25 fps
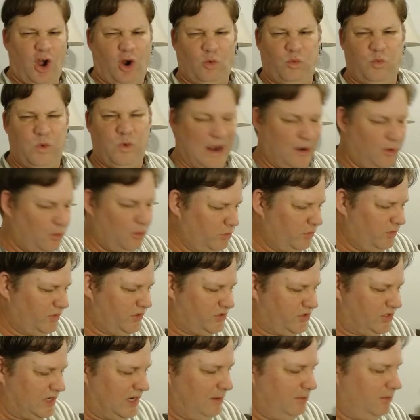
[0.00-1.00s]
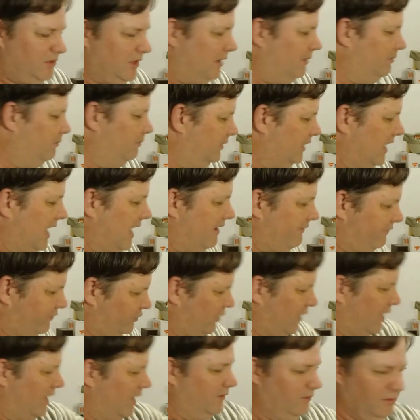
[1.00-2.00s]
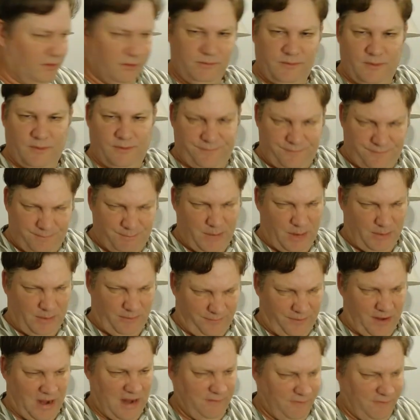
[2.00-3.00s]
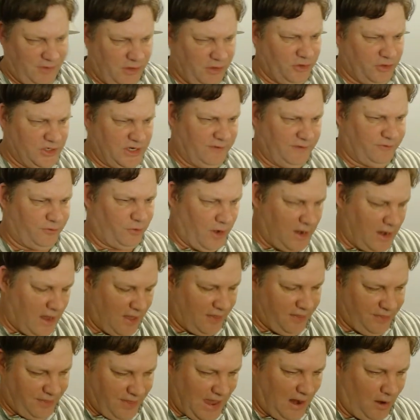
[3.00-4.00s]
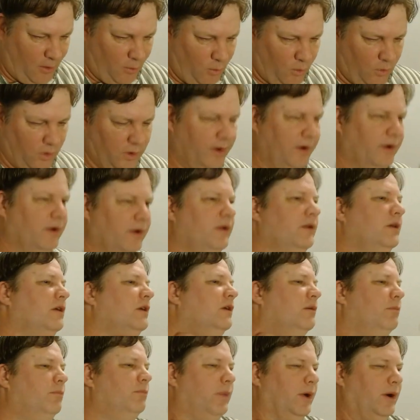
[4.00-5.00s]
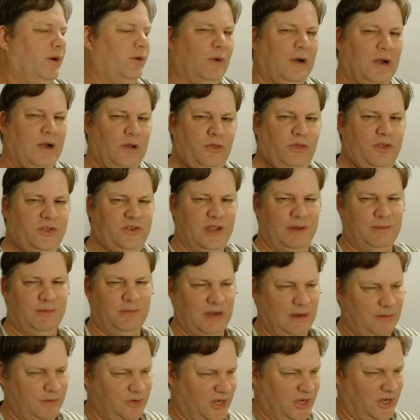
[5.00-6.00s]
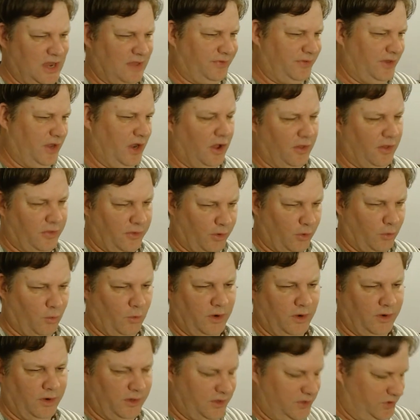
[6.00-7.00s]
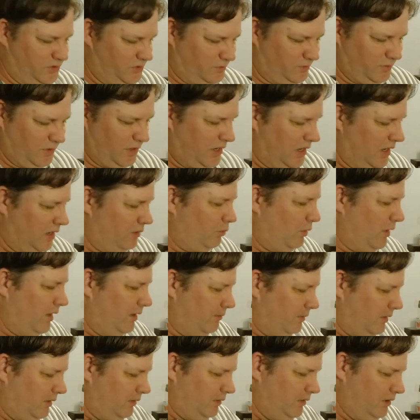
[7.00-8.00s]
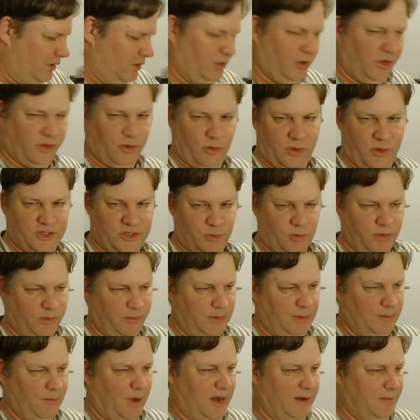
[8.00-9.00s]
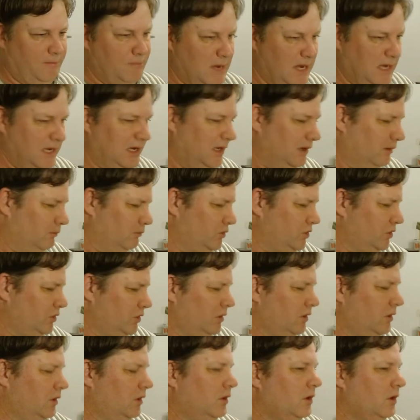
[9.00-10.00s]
around the same time, about 5 years after I got that one, but around the same time as I got the other one, because again, why am I, otherwise I wouldn't be buying mediums.